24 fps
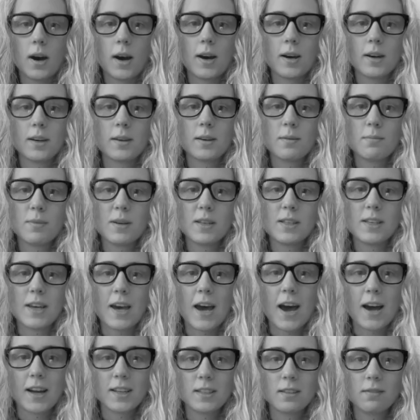I commit to
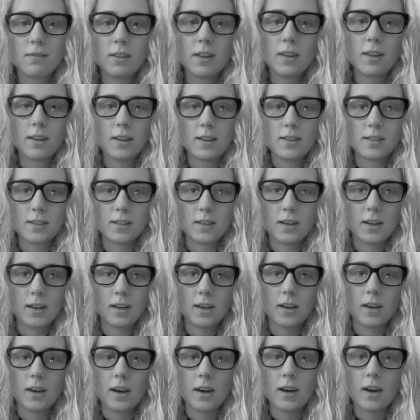actively listening,
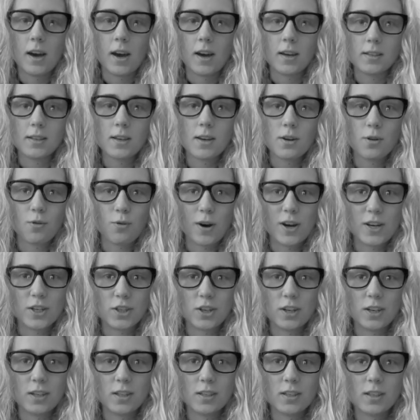asking
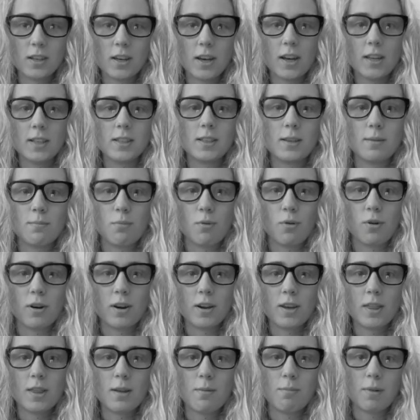questions, and
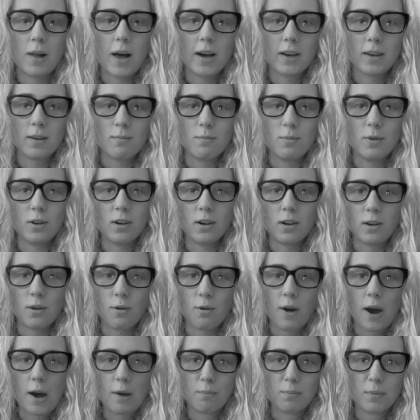supporting the black community
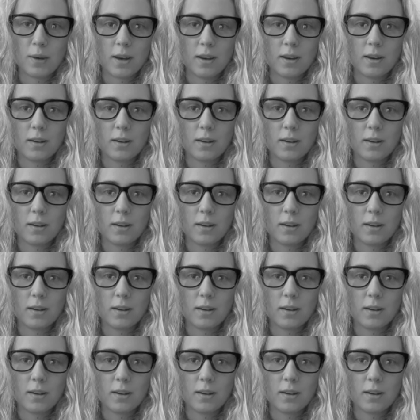around